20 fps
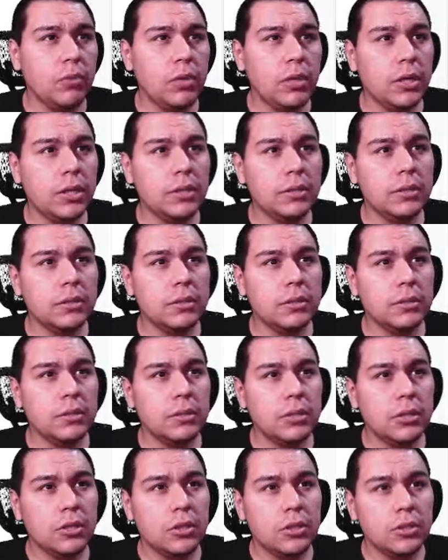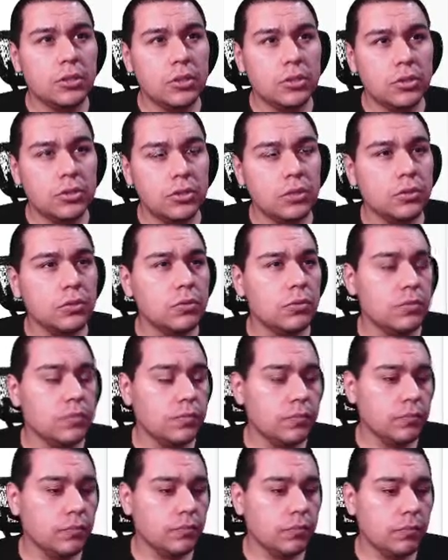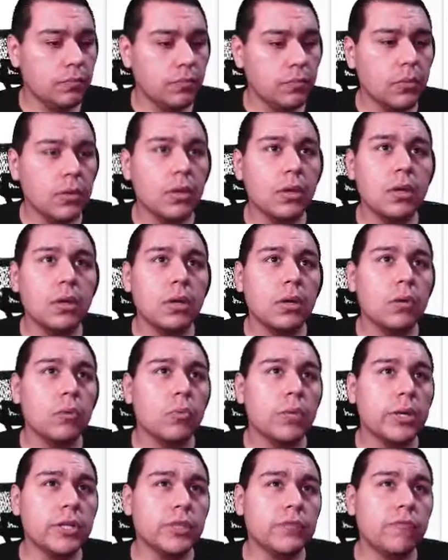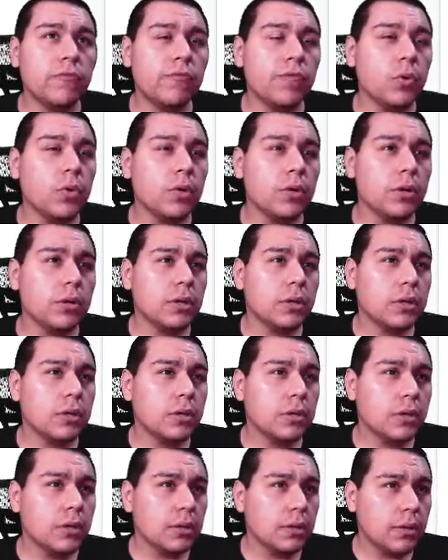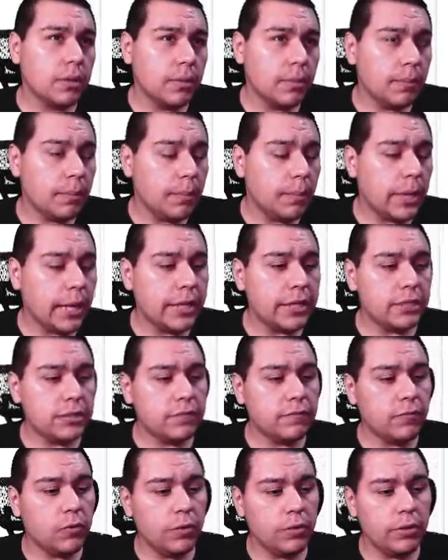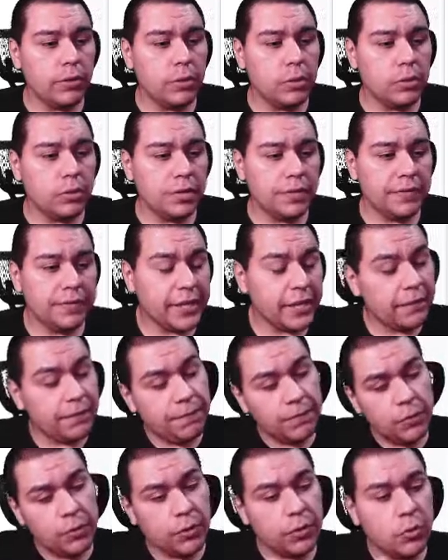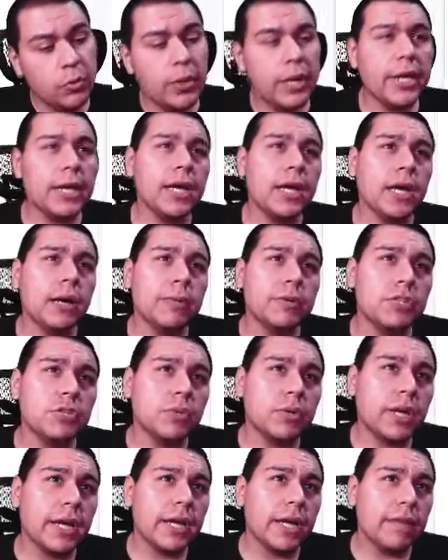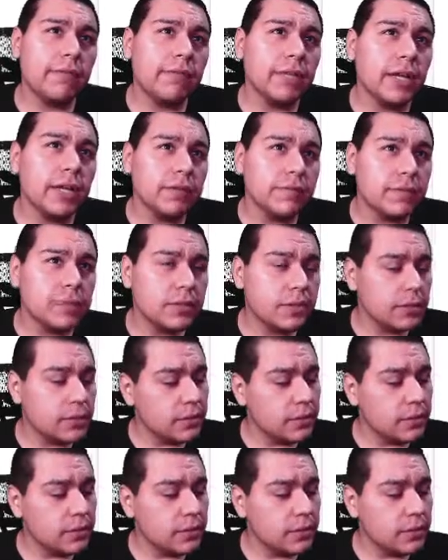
1, 2, what is 4 minus 4, Noah? If I give 4 away, how much would I have left?